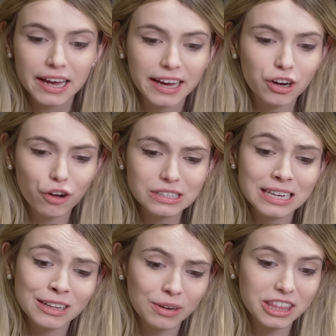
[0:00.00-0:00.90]
and
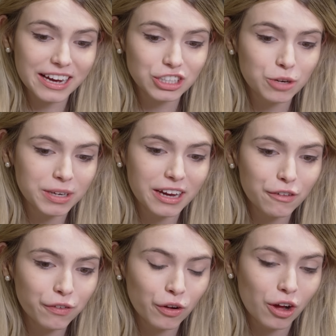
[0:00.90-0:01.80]
obviously the only thing I had to be
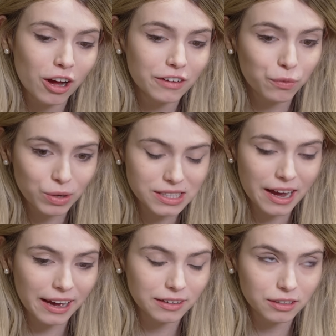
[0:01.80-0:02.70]
careful of was that,